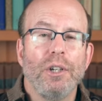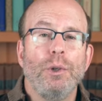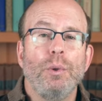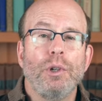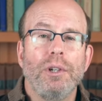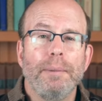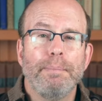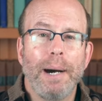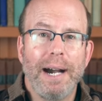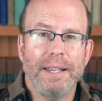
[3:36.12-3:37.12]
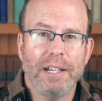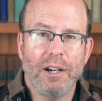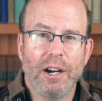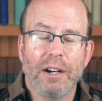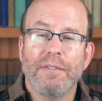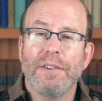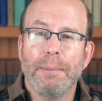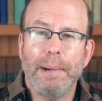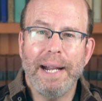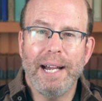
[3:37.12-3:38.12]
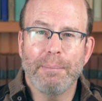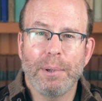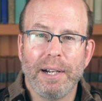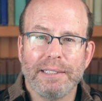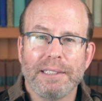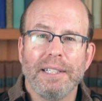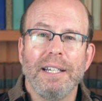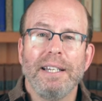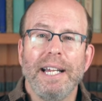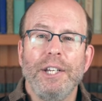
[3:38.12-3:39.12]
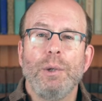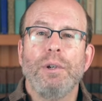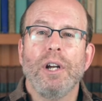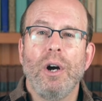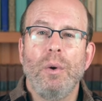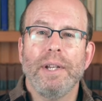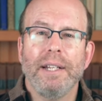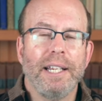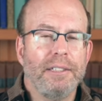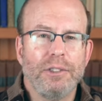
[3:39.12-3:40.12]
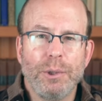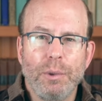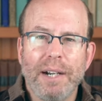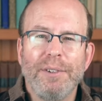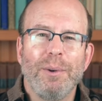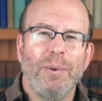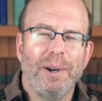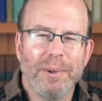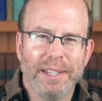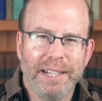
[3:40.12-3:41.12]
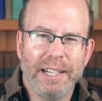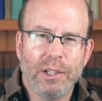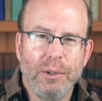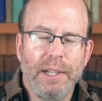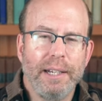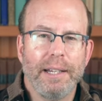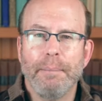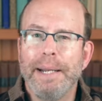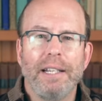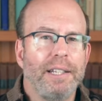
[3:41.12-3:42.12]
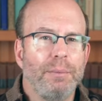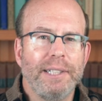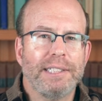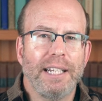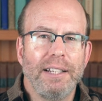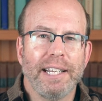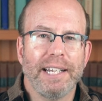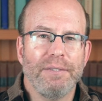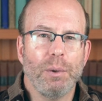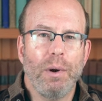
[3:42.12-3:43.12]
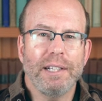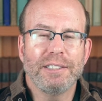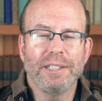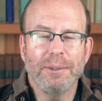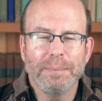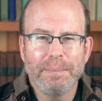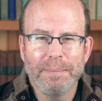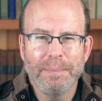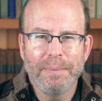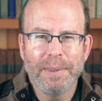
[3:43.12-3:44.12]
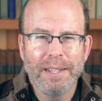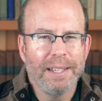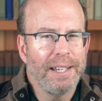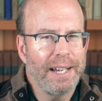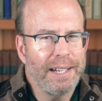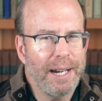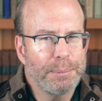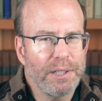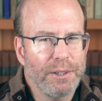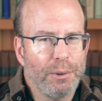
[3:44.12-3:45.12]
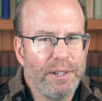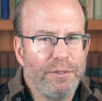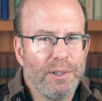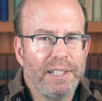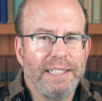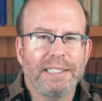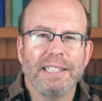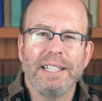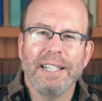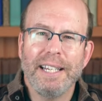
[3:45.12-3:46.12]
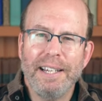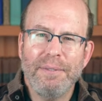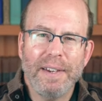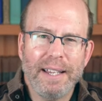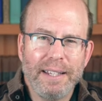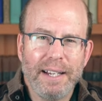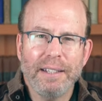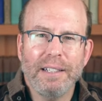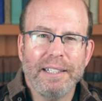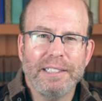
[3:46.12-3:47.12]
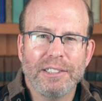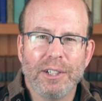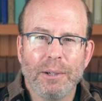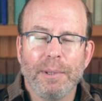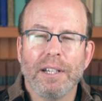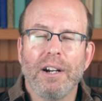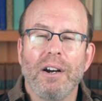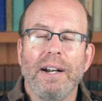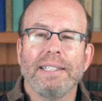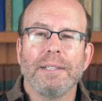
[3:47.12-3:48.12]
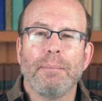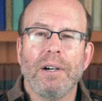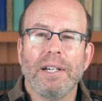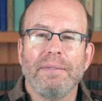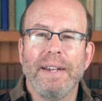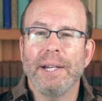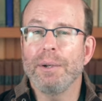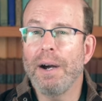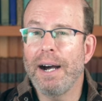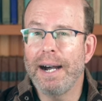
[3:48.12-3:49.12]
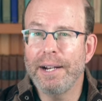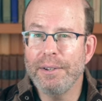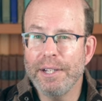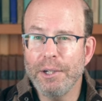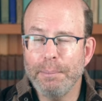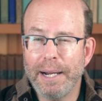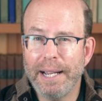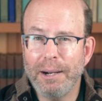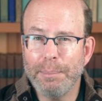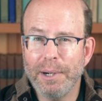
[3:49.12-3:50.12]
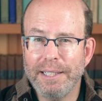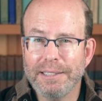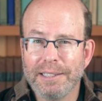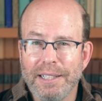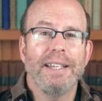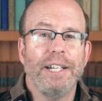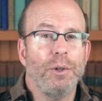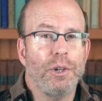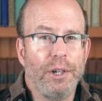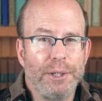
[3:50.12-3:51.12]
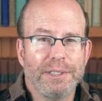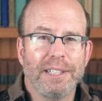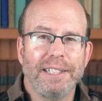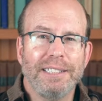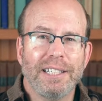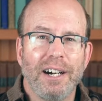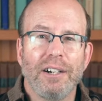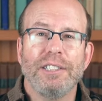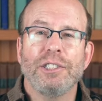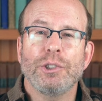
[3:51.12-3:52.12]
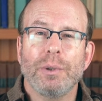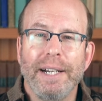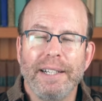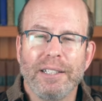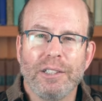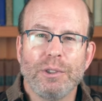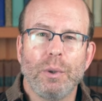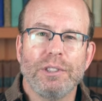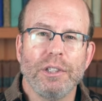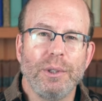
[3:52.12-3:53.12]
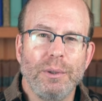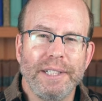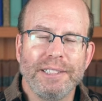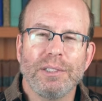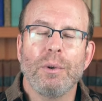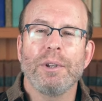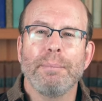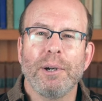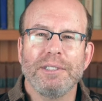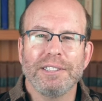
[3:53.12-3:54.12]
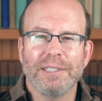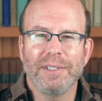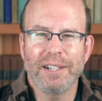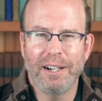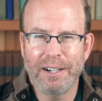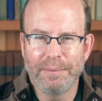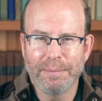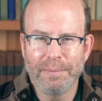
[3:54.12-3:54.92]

you could buy the car for the buyout price. Then you would own it and do whatever you want with it, including immediately reselling it if you wanted to. And option 3 for a lease, if at the end of the lease term, the car has a market value higher than your buyout price, then you could use the lease car as a trade-in towards a new lease or the purchase of a car.